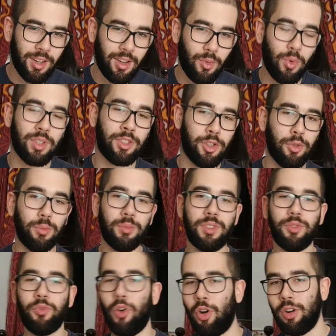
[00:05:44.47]
resumed
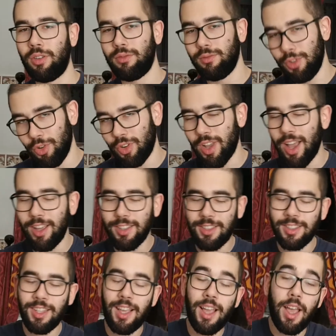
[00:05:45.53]
for you guys.
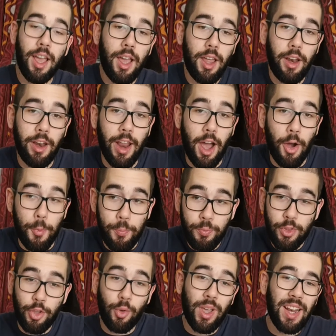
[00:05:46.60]
Now,
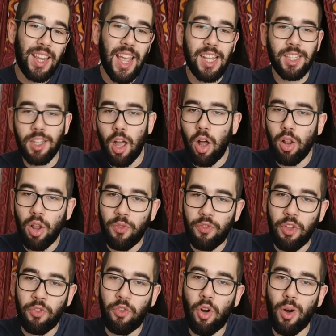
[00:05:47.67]
you can get all of
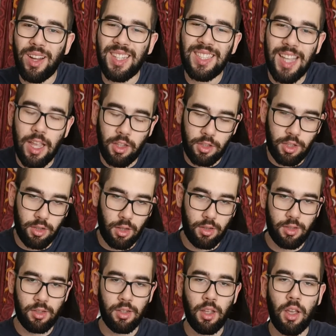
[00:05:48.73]
the four
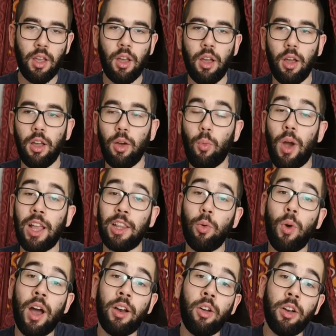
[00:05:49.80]
essentials while you
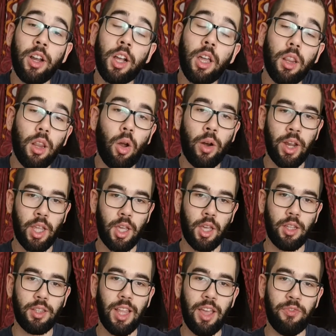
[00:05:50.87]
are on a caloric
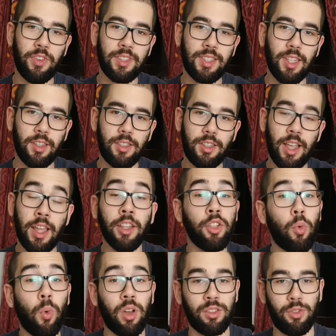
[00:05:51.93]
deficit and you
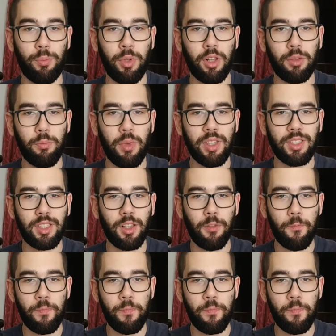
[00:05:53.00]
want to build muscle.